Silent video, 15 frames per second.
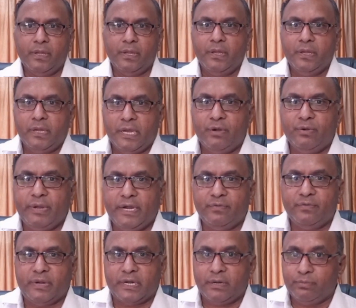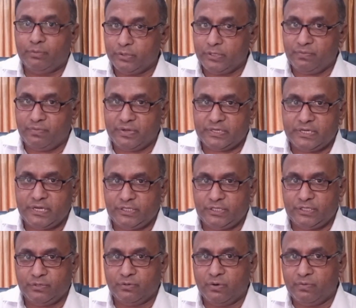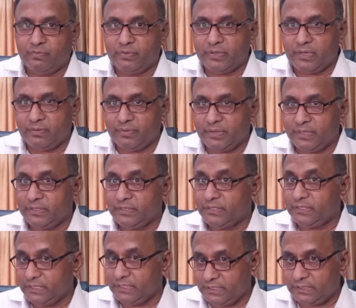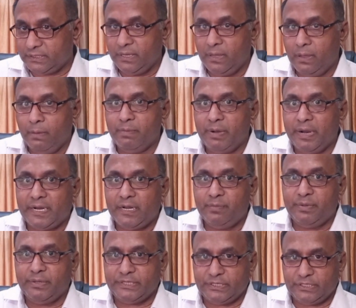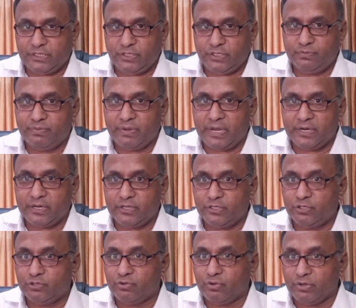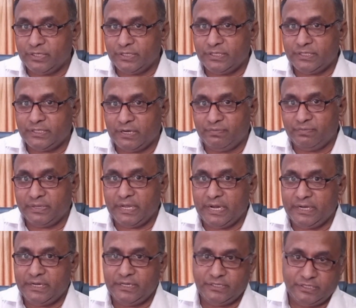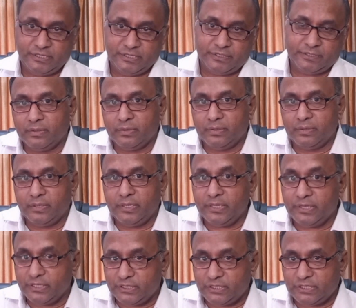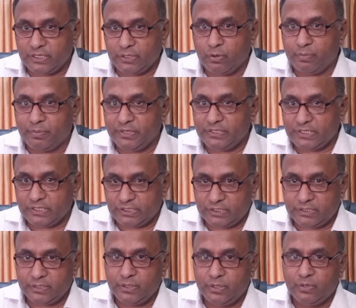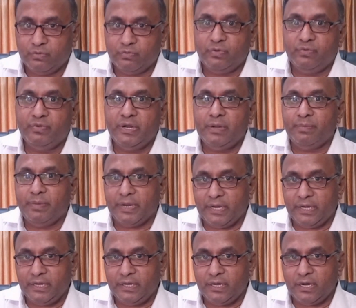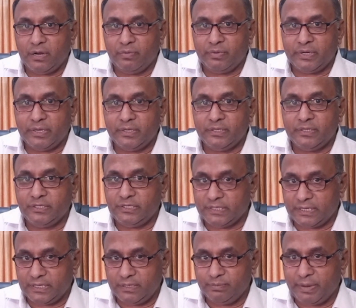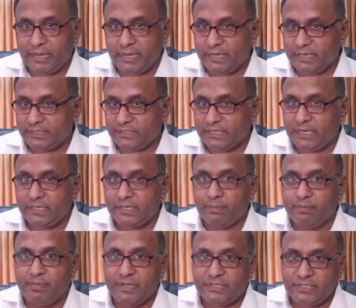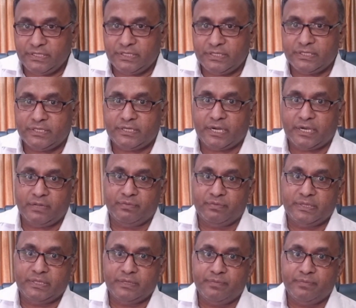Hello and welcome to the first lecture of our series MATLAB Essentials for Scholars, Scientific and Engineers. In this opening session, we will begin our journey by understanding the basics, starting with the